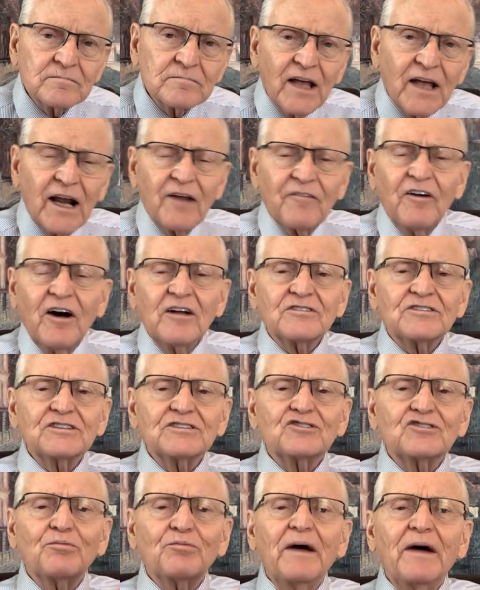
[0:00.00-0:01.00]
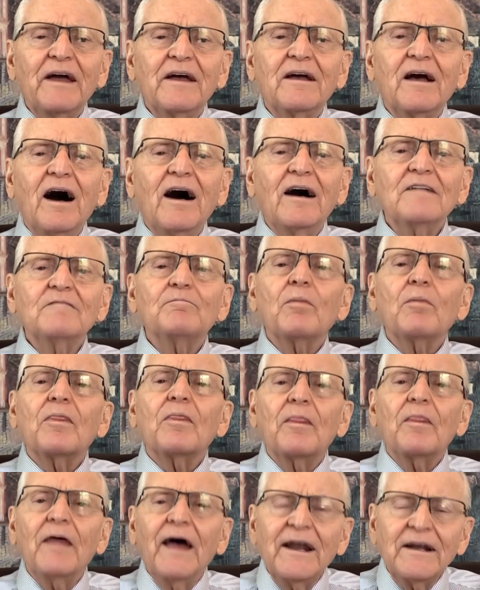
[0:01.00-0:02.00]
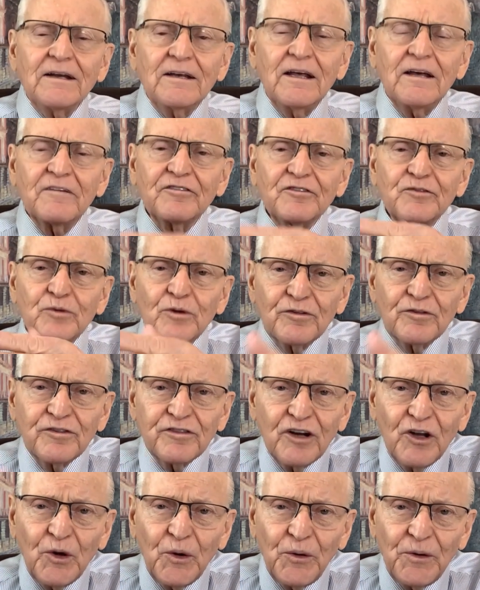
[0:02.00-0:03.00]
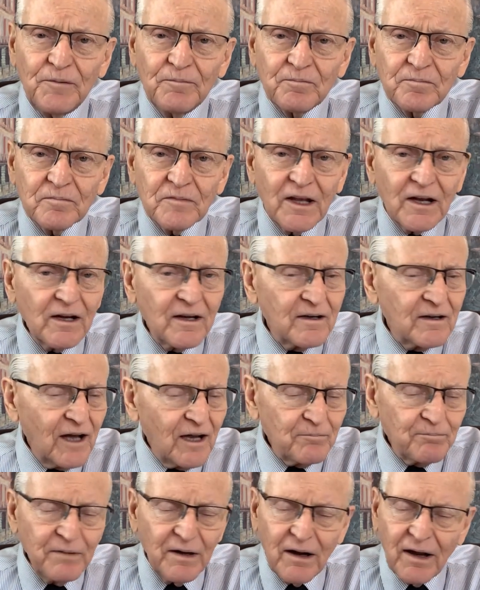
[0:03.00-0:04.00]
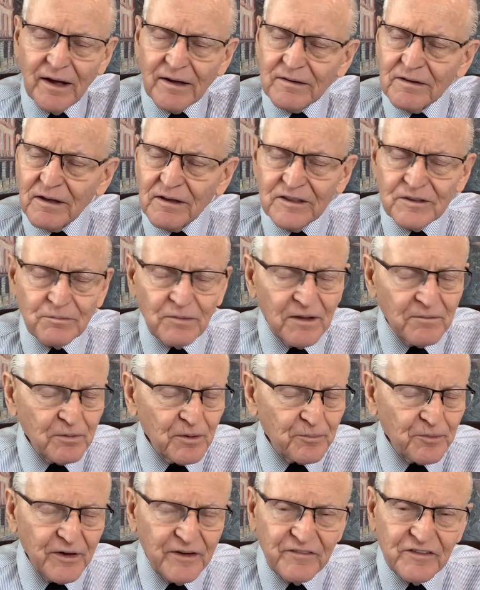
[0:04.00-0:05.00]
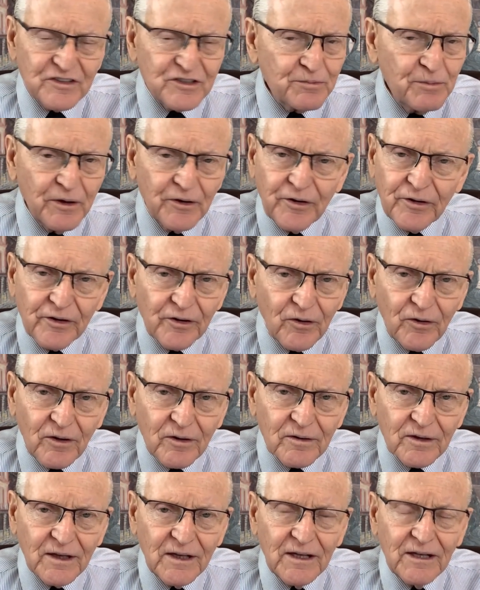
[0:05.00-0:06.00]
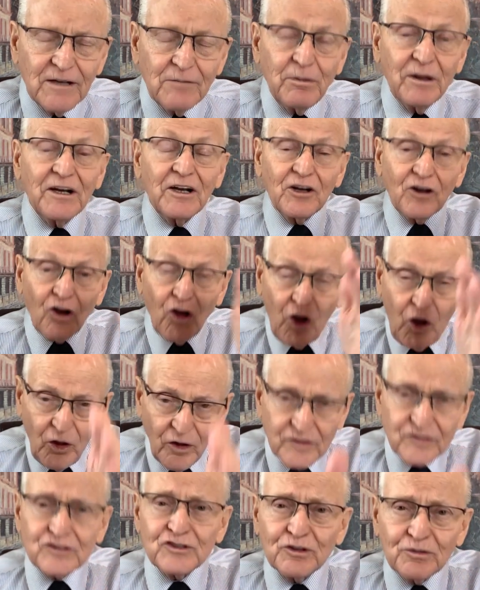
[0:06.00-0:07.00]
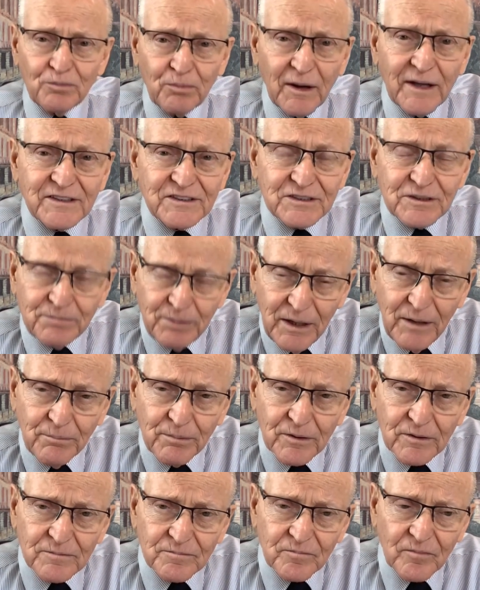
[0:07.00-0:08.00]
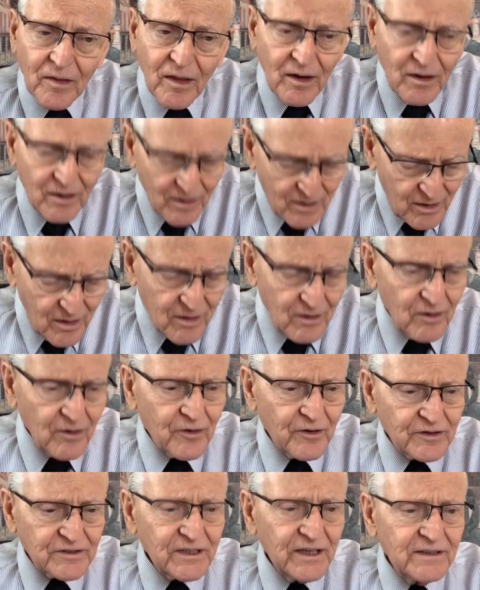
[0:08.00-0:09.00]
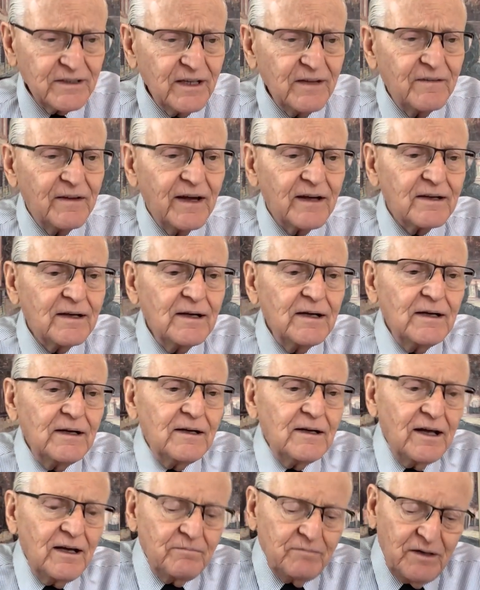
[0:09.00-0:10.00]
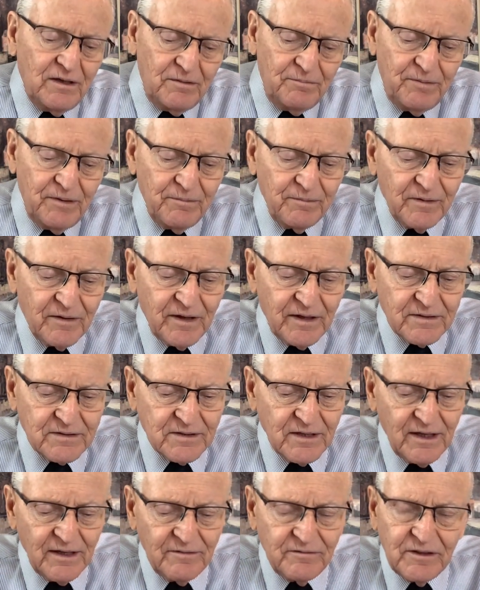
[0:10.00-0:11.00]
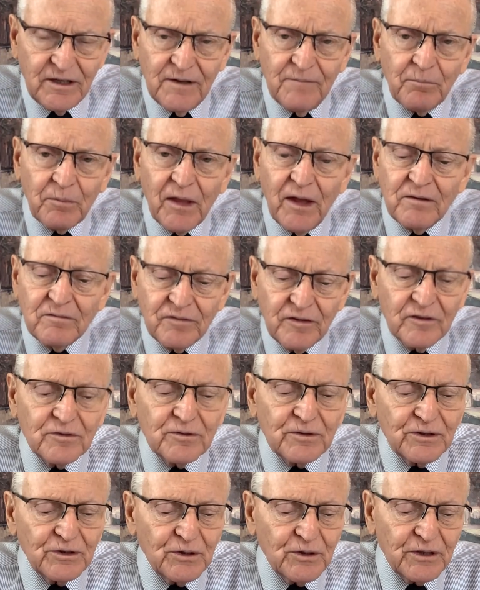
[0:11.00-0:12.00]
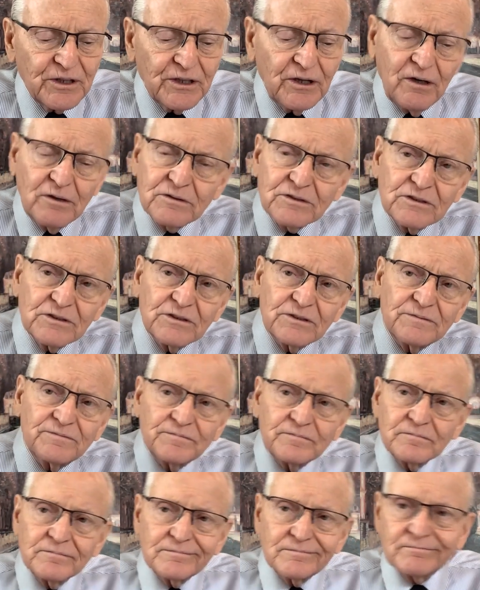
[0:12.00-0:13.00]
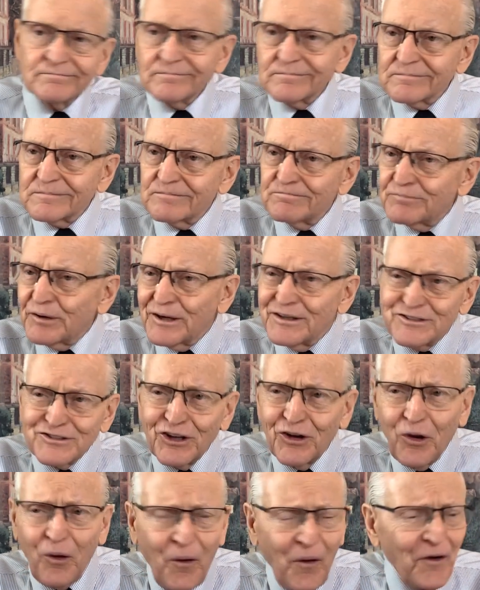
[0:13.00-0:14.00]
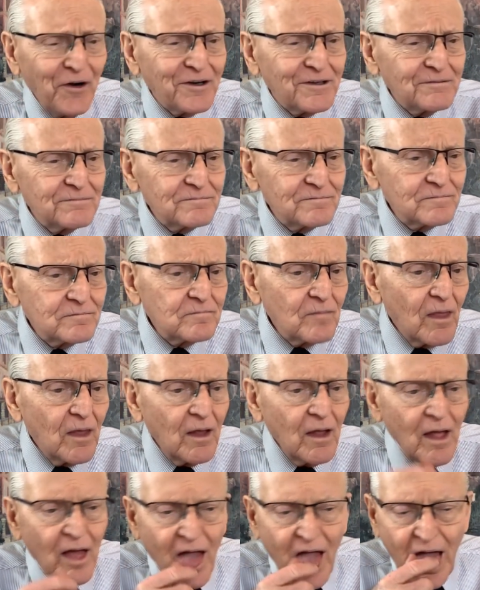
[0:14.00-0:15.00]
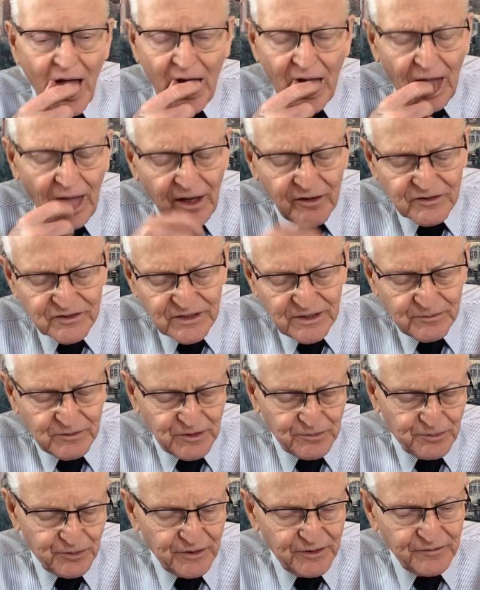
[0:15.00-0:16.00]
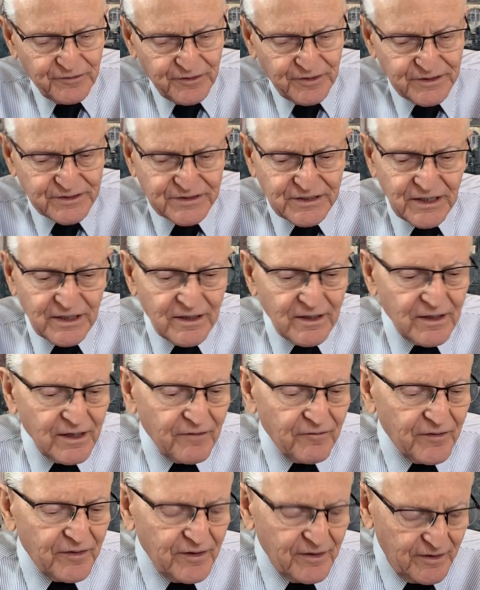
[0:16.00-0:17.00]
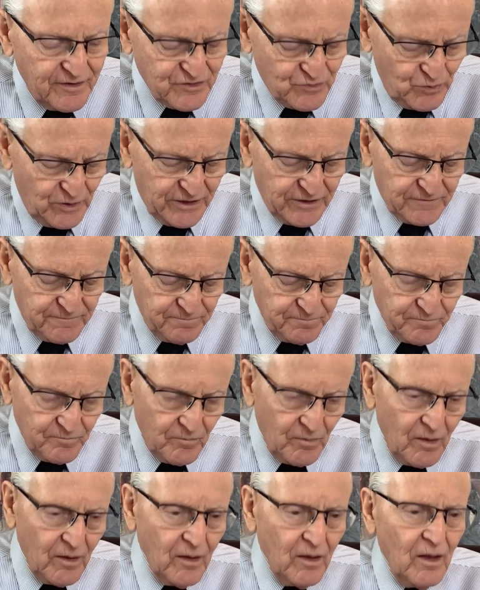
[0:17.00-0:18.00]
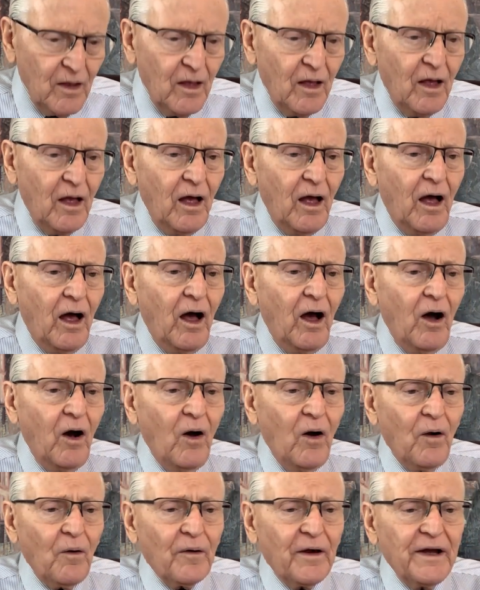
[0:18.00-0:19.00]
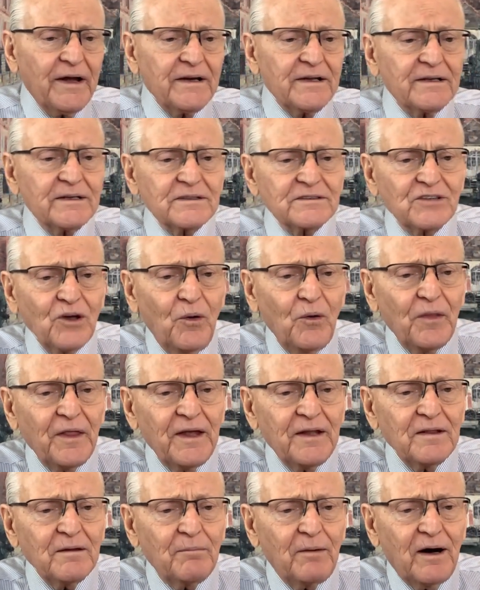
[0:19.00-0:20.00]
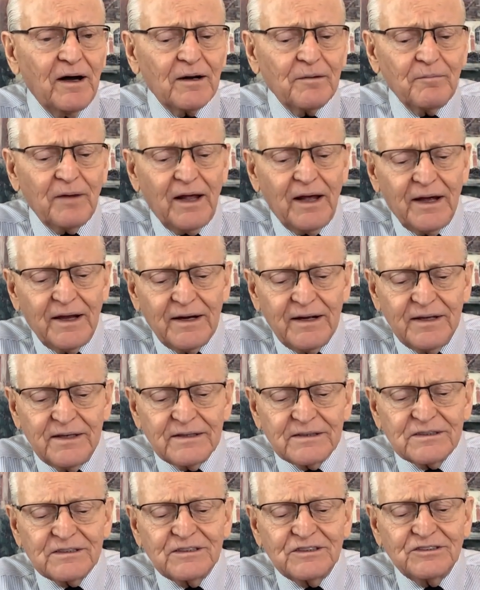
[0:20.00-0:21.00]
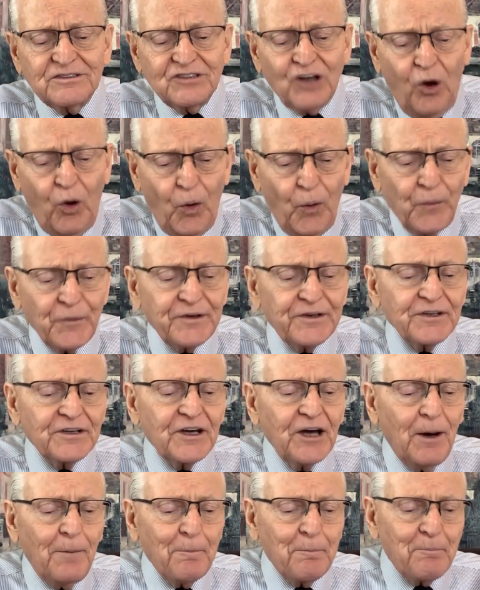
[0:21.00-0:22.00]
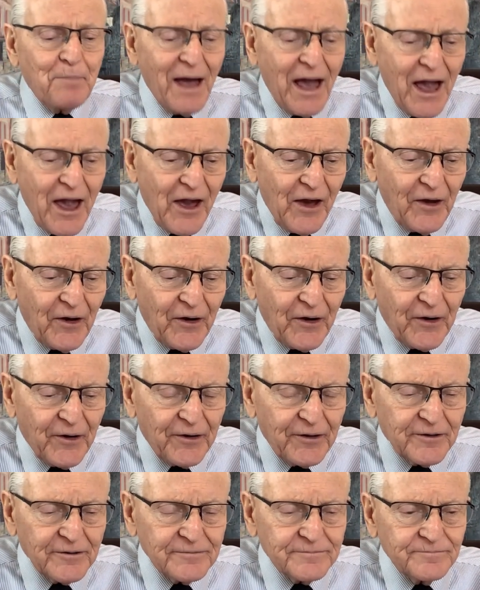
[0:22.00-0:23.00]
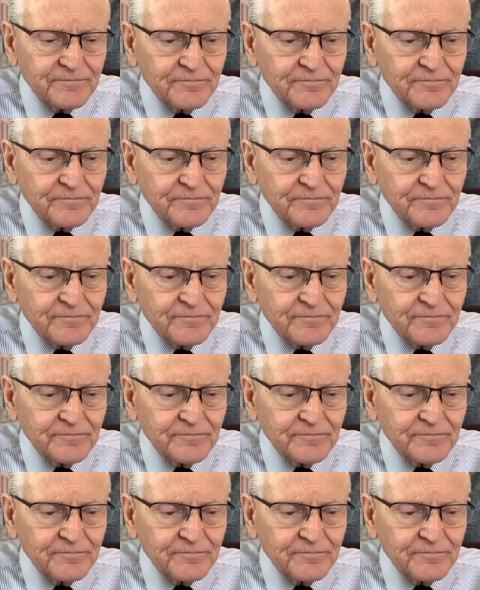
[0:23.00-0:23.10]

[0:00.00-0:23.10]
And if I'll just obey God, that gift will flow. It'll not be like the previous speaker at all. But it'll also bless the people. And again, of course, I did that. And many people got saved and with the Holy Ghost. Praise the Lord. And I was able to pray for the sick and everything as well. All right. So then the bottom line is, don't compare.